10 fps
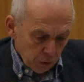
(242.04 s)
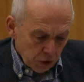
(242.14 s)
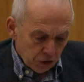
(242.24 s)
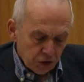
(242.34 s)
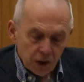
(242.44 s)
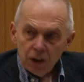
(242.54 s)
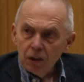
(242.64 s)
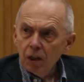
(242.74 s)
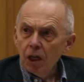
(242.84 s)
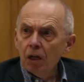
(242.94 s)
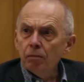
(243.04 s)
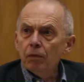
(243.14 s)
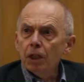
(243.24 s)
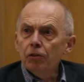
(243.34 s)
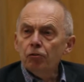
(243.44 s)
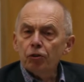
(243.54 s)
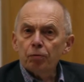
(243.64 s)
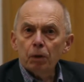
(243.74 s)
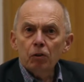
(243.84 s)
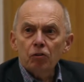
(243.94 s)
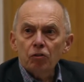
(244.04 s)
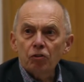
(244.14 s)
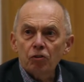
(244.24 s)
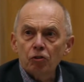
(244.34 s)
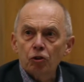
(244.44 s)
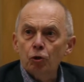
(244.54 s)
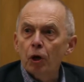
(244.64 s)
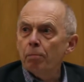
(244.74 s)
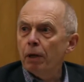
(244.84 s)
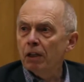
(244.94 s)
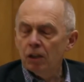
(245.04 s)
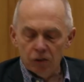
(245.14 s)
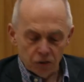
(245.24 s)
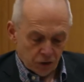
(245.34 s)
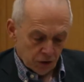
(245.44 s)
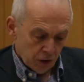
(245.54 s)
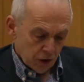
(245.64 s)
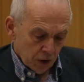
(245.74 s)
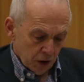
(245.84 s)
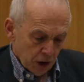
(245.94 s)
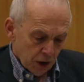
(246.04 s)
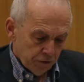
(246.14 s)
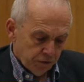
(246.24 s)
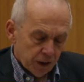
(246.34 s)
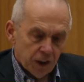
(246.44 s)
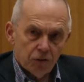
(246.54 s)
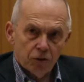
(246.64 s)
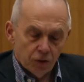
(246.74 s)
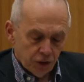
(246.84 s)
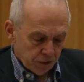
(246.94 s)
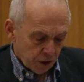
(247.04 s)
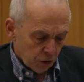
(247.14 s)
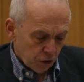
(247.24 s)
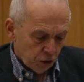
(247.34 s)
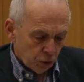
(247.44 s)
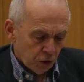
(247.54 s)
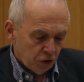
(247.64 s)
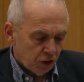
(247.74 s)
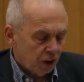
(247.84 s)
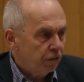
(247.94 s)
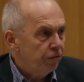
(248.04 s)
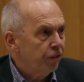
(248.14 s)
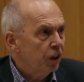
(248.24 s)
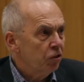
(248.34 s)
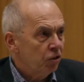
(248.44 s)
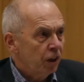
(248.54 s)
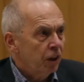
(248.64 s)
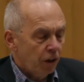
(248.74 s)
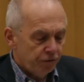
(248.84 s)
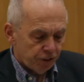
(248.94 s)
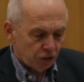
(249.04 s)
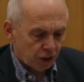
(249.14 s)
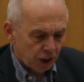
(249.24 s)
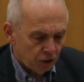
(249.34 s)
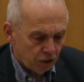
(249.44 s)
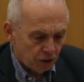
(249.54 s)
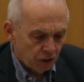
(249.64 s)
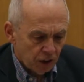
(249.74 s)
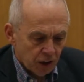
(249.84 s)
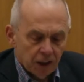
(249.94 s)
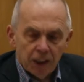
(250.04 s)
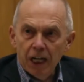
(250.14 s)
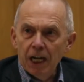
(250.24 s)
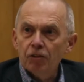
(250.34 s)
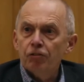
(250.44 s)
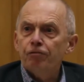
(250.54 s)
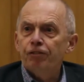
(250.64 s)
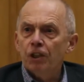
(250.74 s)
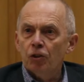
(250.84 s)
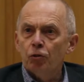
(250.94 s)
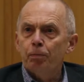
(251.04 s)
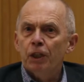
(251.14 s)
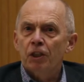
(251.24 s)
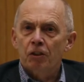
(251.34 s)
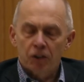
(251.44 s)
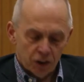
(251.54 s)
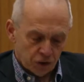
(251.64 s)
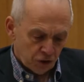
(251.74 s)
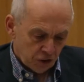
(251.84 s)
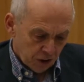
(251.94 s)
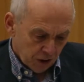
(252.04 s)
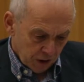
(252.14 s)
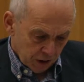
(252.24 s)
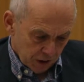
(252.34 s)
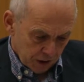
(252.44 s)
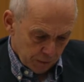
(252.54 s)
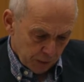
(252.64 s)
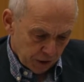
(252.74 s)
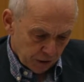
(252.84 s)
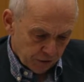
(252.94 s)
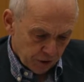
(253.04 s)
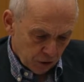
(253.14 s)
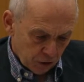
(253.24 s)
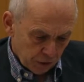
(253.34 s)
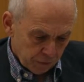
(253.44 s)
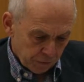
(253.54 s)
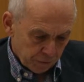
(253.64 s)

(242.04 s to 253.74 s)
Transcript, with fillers: We're seeing, in response to apparent financial difficulties, we're seeing fudge, obfuscation, and fingers being crossed about the future.